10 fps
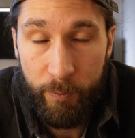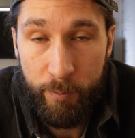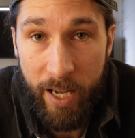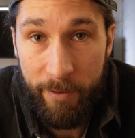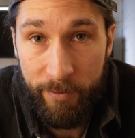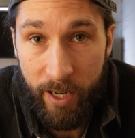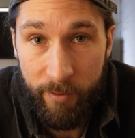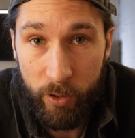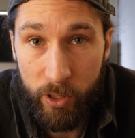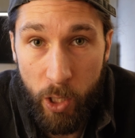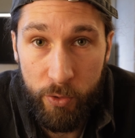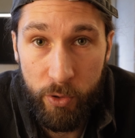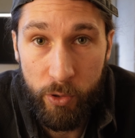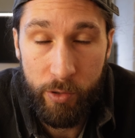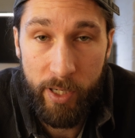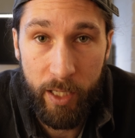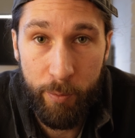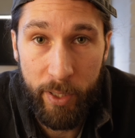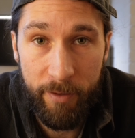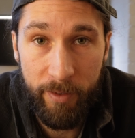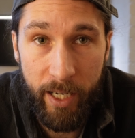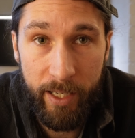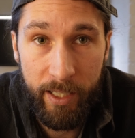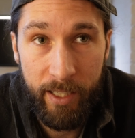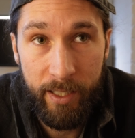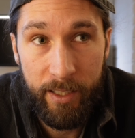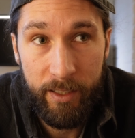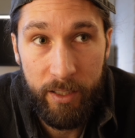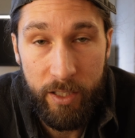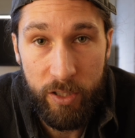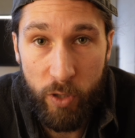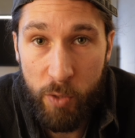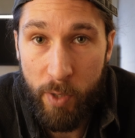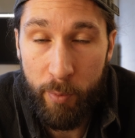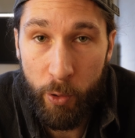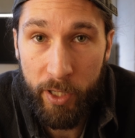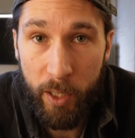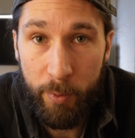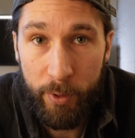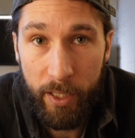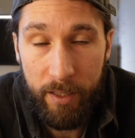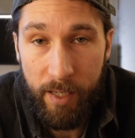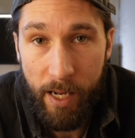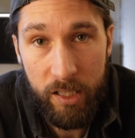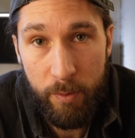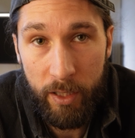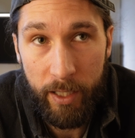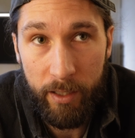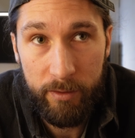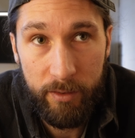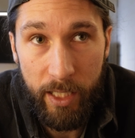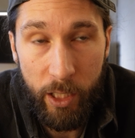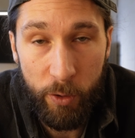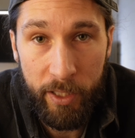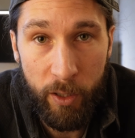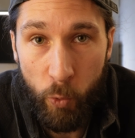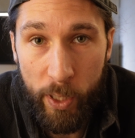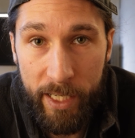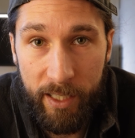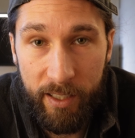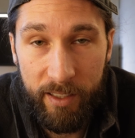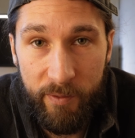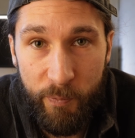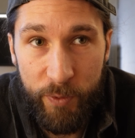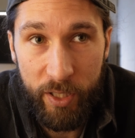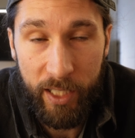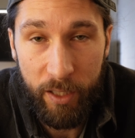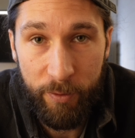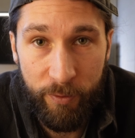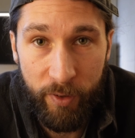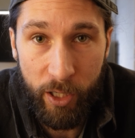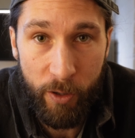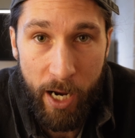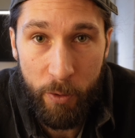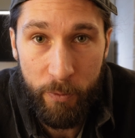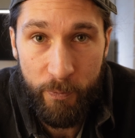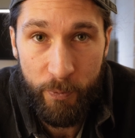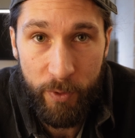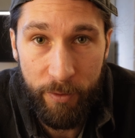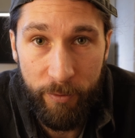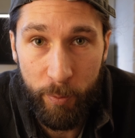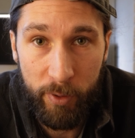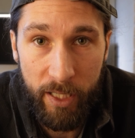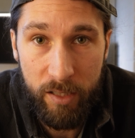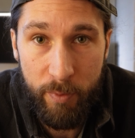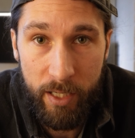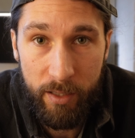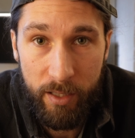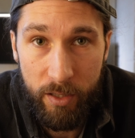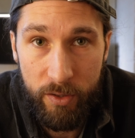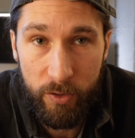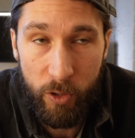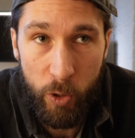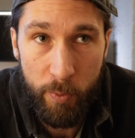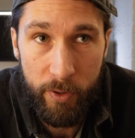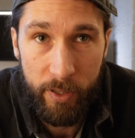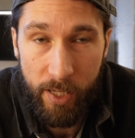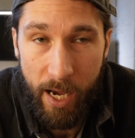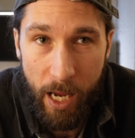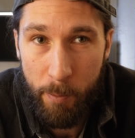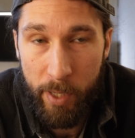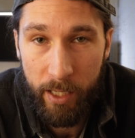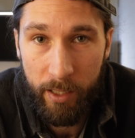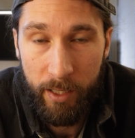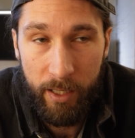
my favorite go-to trick, but if I switch my board up, it takes me like nearly a week to like figure out the foot placement, the scoop, the timing.